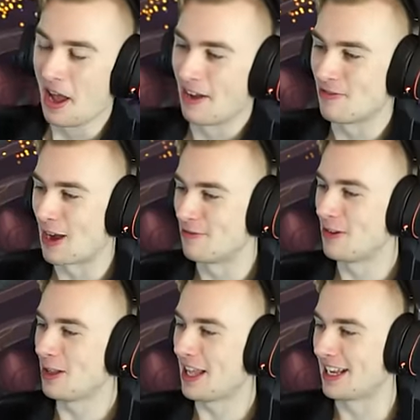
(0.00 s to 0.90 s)
I, I
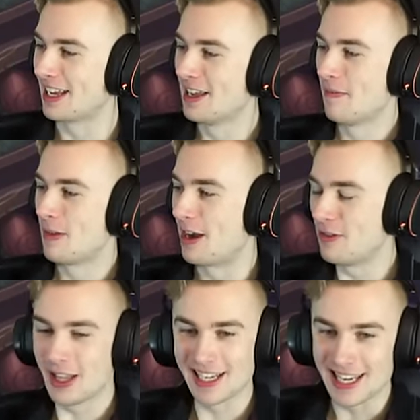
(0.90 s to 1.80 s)
feel like I
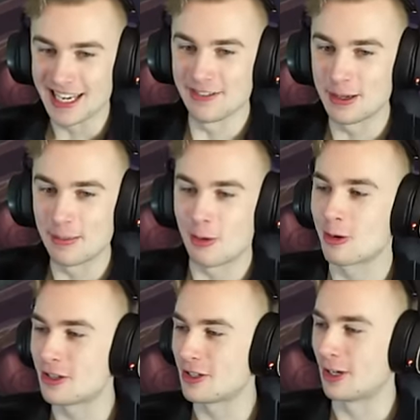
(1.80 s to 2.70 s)
feel like even
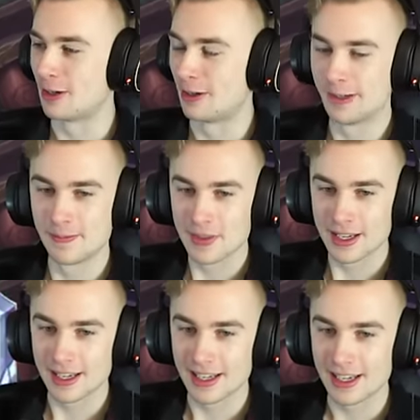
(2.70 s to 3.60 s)
more so
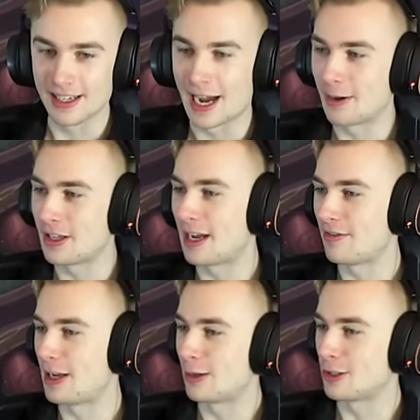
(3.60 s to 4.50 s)
now that I've
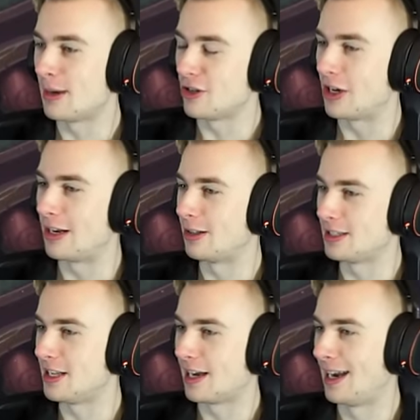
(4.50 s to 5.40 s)
announced my channel
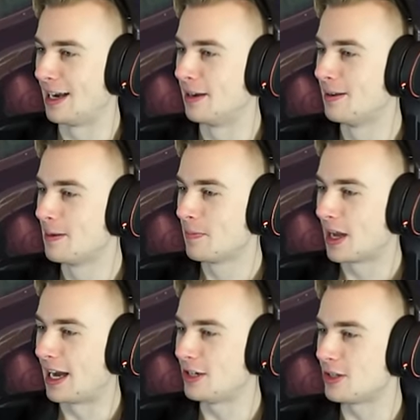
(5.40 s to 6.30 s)
is dying.
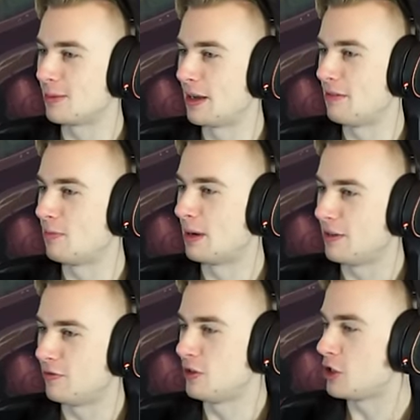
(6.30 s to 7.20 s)
I just my my
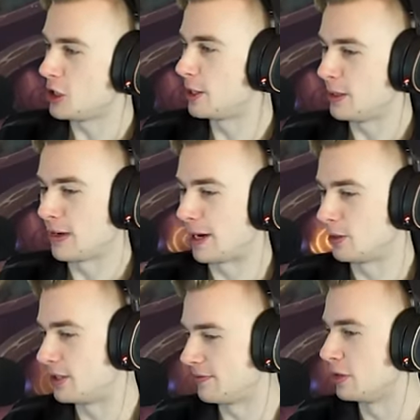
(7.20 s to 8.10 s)
visionary
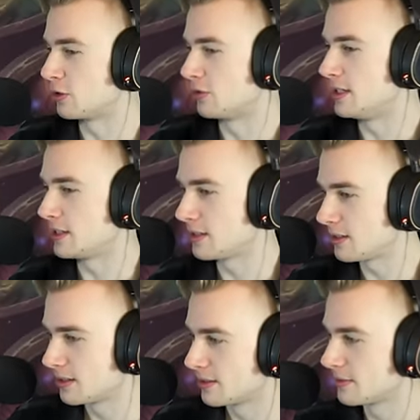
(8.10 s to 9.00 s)
powers have
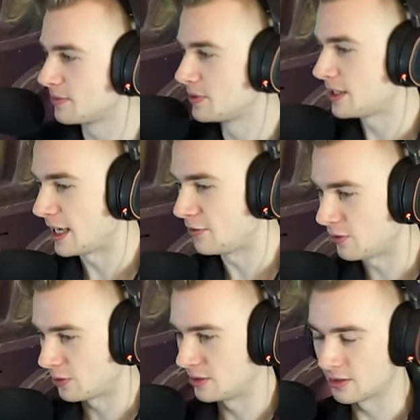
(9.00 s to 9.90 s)
increased
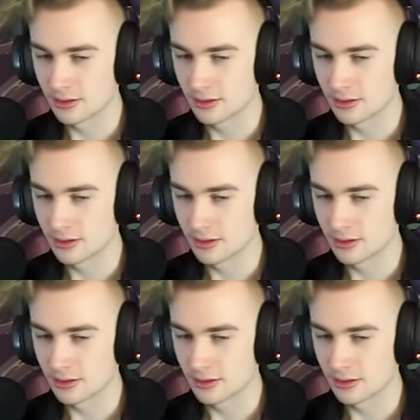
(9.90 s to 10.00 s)
tenfold.